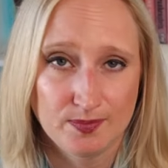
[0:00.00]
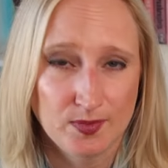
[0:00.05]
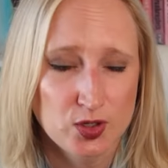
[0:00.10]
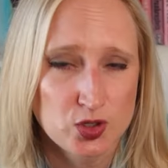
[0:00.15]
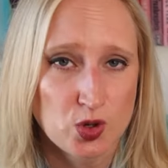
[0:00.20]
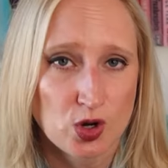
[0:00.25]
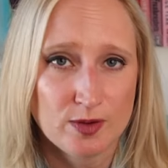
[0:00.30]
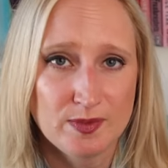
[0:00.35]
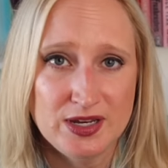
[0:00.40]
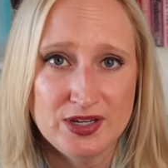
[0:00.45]

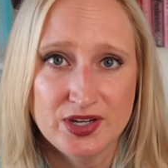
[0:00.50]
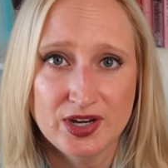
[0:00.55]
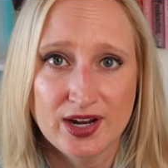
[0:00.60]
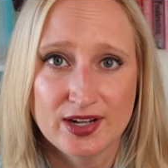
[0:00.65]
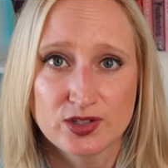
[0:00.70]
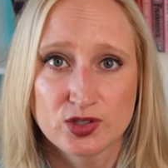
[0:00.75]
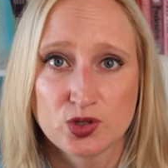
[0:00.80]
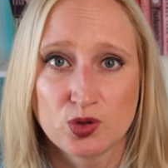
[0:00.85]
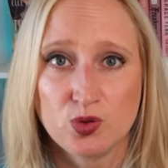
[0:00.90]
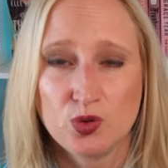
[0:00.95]
tormented
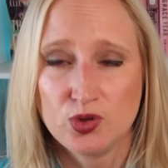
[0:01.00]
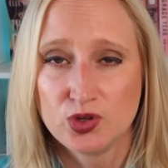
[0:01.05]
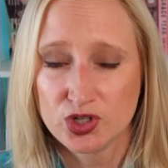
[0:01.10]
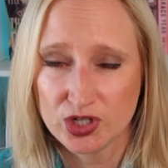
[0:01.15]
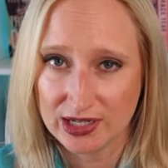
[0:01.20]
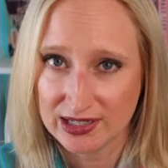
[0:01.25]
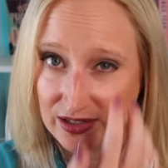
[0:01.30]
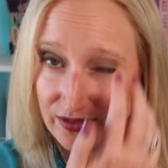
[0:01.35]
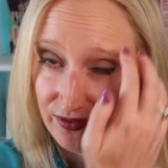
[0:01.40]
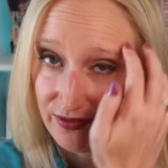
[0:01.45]
at school.
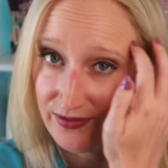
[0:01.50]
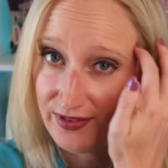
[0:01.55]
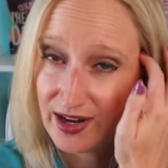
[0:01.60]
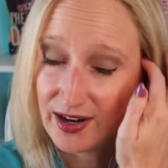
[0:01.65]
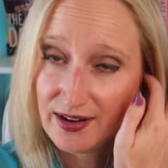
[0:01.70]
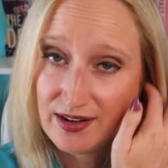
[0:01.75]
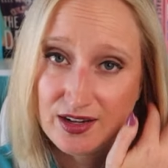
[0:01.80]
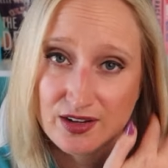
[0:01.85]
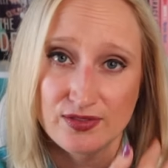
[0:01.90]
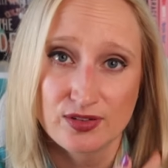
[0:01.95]
She has a
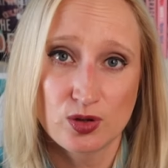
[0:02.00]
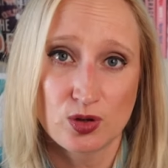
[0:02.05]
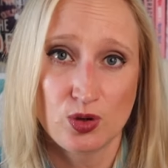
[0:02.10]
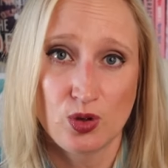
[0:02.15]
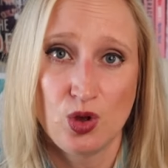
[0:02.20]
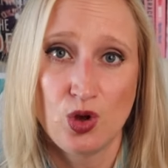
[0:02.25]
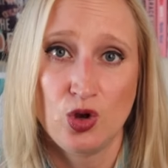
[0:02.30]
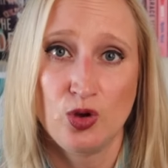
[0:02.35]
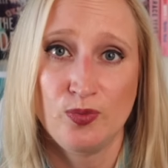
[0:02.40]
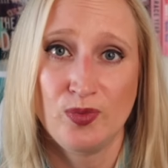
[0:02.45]
very
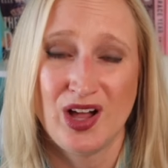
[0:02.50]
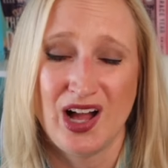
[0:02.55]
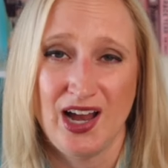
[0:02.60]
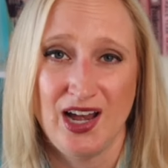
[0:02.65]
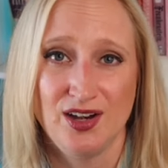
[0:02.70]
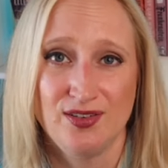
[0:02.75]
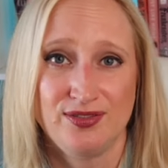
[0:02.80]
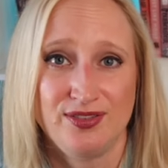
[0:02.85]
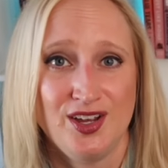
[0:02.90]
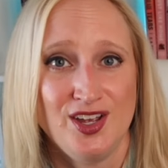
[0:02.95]
difficult home
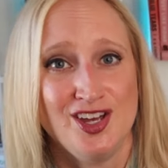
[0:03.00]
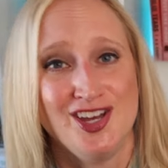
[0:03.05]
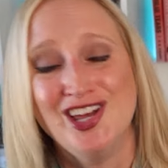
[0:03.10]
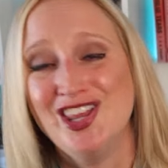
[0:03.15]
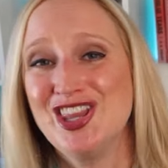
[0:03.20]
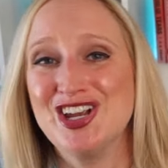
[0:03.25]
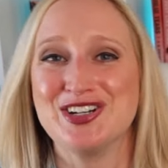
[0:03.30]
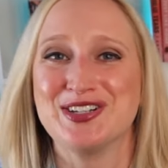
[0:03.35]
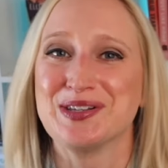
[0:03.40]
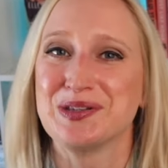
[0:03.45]
life.
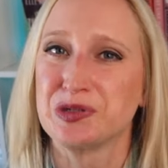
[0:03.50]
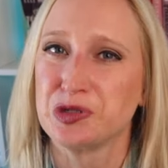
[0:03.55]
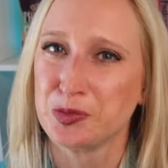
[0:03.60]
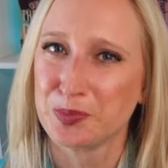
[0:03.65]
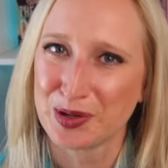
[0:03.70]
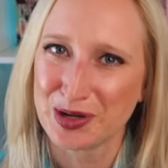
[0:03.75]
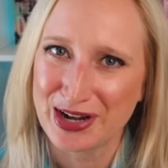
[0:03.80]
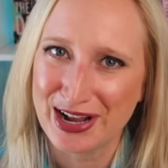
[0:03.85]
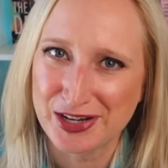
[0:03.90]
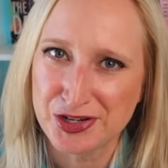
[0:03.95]
There's a
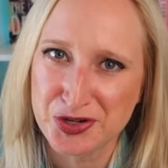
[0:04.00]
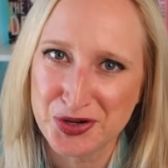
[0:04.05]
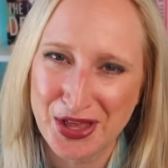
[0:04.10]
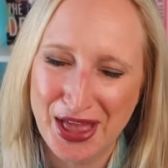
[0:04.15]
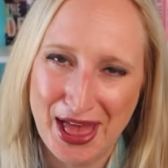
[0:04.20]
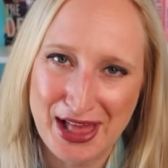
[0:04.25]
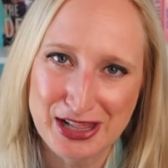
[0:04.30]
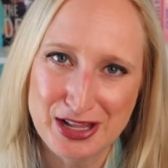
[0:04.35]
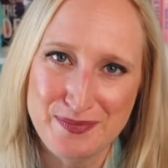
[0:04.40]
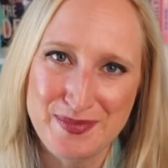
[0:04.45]

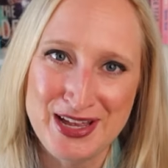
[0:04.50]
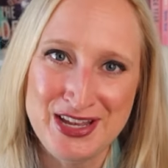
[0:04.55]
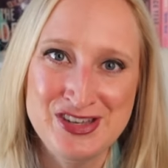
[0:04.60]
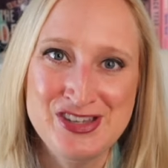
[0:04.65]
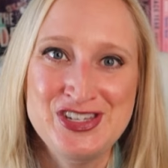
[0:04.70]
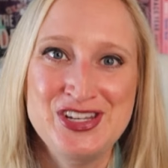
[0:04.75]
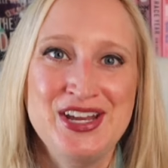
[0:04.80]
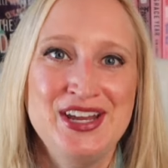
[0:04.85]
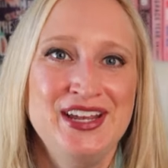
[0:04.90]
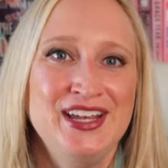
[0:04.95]
supernatural
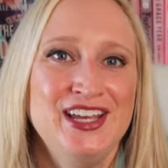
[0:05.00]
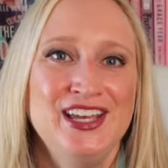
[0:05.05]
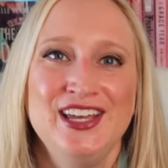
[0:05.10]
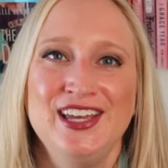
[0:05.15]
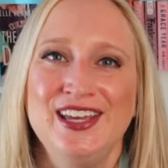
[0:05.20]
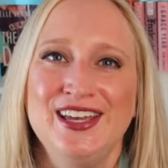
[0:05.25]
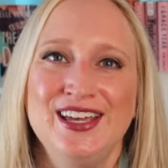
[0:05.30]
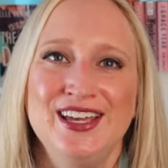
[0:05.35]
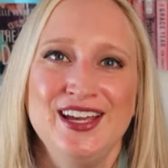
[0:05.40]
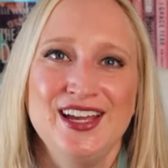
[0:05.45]
element
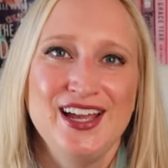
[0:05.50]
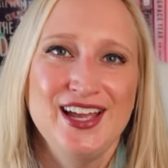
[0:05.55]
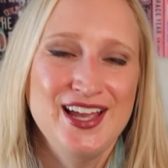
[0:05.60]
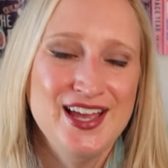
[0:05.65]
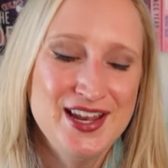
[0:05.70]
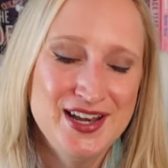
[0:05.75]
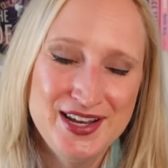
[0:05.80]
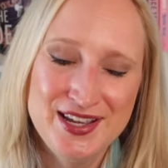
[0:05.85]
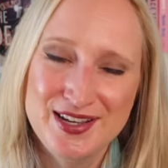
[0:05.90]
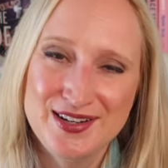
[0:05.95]

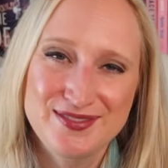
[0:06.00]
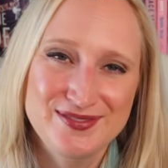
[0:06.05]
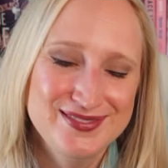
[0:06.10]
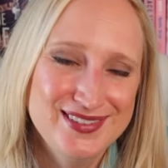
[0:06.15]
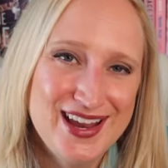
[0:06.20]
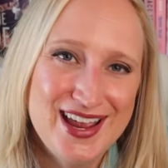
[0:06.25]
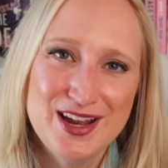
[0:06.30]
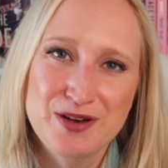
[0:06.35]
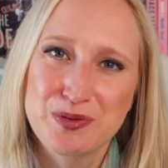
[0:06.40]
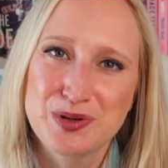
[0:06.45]
and it
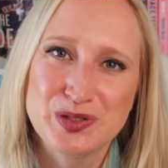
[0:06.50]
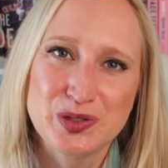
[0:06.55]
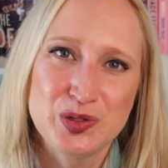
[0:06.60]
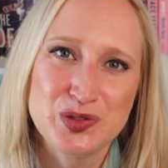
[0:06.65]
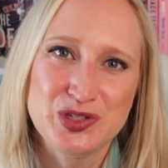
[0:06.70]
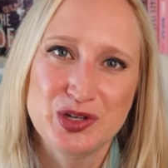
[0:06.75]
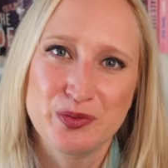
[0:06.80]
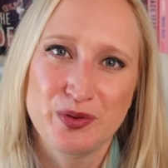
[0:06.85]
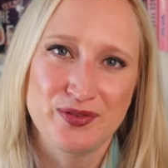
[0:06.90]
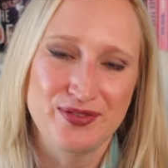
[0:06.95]

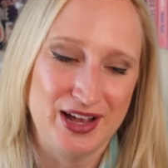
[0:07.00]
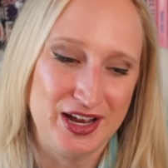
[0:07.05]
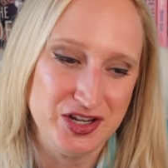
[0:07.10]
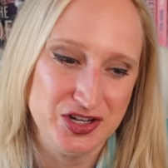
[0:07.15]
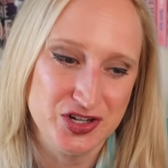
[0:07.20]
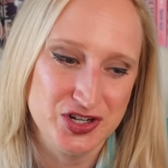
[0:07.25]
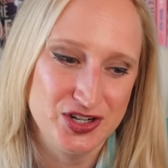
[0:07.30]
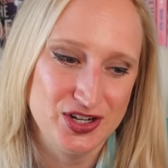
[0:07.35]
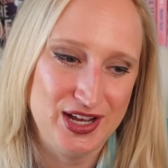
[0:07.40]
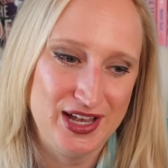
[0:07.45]
results in
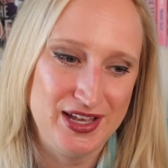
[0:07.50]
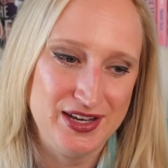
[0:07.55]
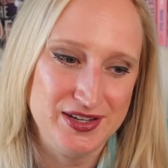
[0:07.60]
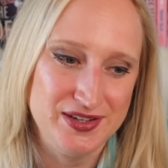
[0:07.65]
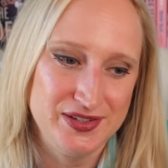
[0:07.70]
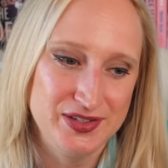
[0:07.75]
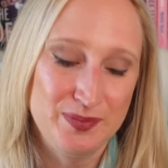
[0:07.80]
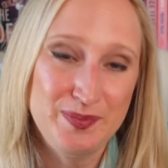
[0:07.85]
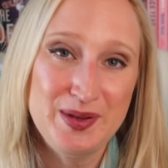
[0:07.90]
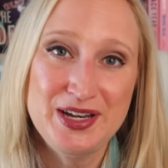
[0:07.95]
revenge,
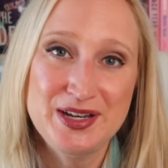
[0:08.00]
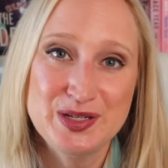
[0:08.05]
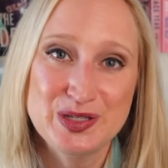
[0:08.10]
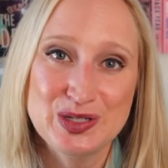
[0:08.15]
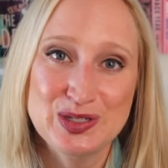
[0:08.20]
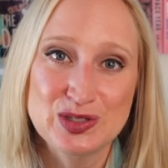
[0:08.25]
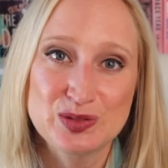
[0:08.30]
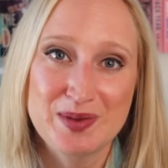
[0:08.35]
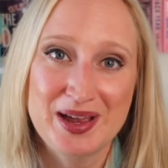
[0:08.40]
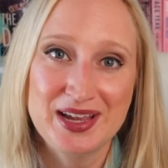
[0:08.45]
and some
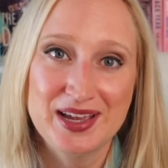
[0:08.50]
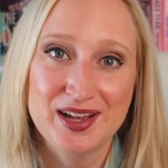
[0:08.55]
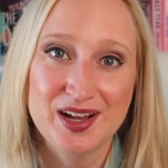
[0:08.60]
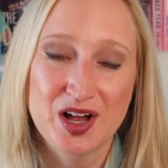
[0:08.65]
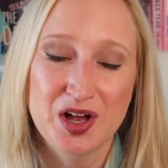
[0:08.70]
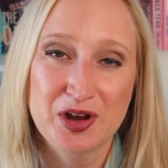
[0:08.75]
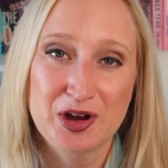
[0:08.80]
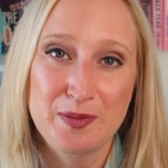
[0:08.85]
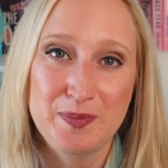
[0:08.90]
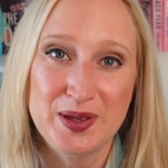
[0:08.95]
innocents might get
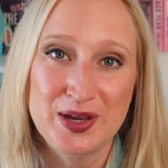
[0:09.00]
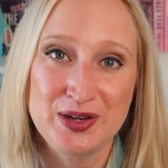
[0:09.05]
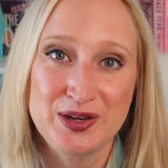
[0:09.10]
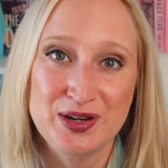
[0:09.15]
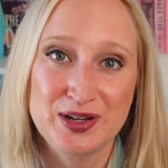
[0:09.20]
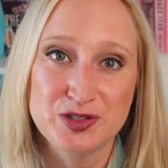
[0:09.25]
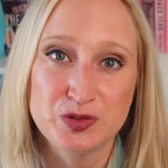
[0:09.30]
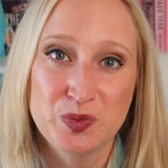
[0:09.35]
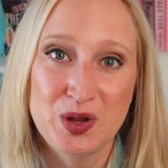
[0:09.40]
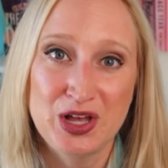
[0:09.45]
caught up in
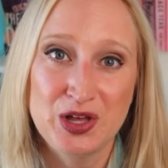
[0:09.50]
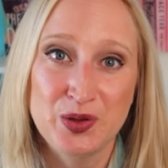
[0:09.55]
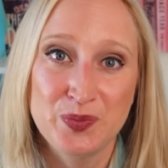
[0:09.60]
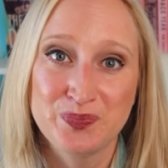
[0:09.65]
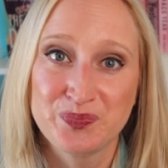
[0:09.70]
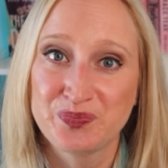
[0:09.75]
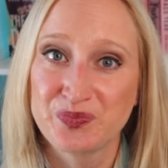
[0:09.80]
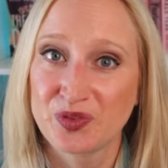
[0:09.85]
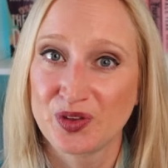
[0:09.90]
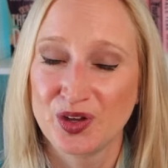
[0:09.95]
it as
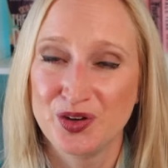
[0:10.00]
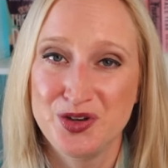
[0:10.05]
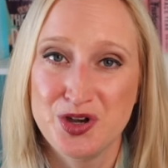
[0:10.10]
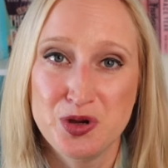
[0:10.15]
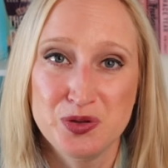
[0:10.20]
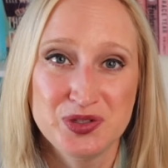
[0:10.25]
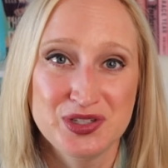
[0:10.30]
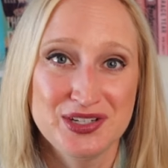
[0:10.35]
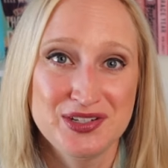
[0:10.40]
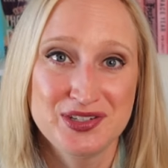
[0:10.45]
well.
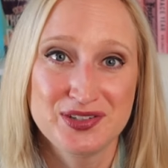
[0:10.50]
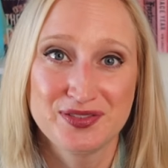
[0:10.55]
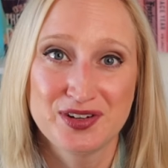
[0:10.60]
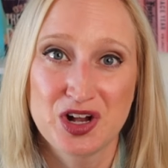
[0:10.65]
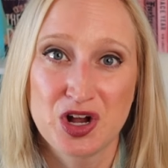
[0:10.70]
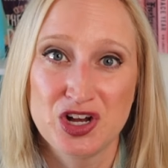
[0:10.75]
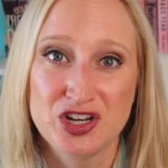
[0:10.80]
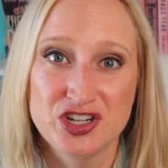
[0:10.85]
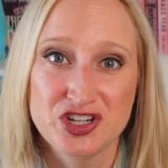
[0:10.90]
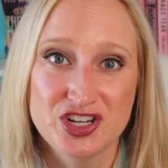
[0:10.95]
No sense of
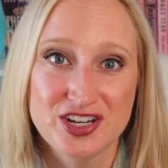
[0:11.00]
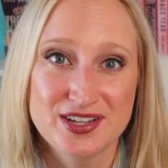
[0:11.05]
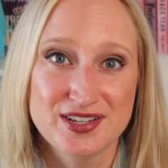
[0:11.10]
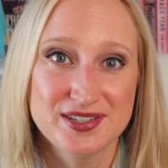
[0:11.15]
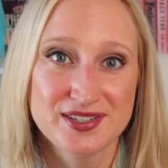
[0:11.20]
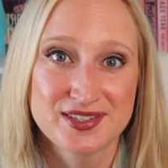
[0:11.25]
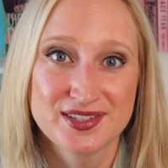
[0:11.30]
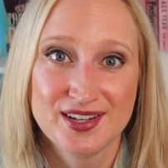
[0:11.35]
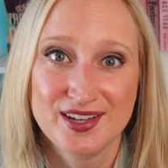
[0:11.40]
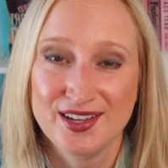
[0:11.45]

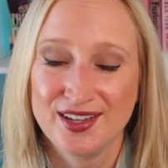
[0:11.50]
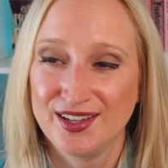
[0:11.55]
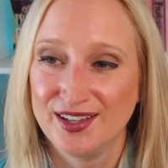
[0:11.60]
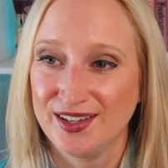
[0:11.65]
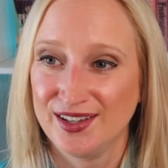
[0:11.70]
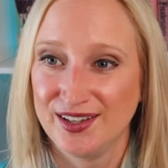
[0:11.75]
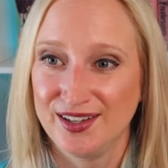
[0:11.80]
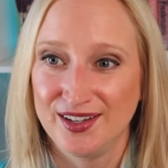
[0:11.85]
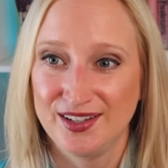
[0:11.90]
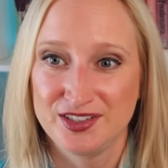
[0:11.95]
conscience.
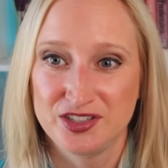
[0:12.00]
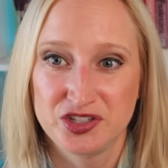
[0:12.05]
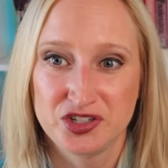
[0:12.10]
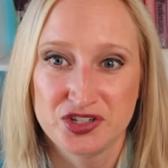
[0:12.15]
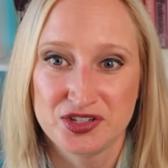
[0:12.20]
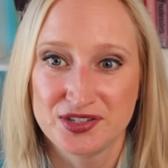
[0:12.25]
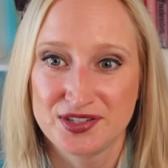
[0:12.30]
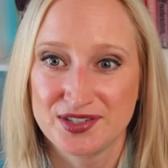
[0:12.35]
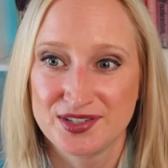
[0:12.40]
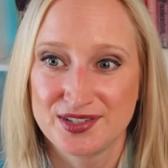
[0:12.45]
It's
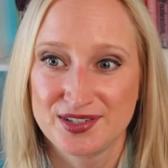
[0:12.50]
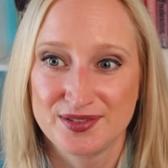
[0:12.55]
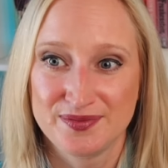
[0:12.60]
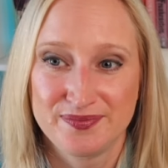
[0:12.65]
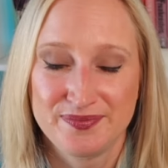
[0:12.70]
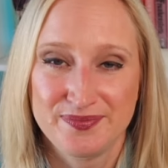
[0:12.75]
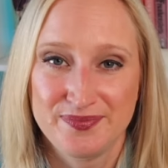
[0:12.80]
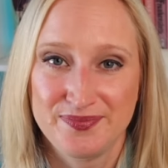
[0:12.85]
just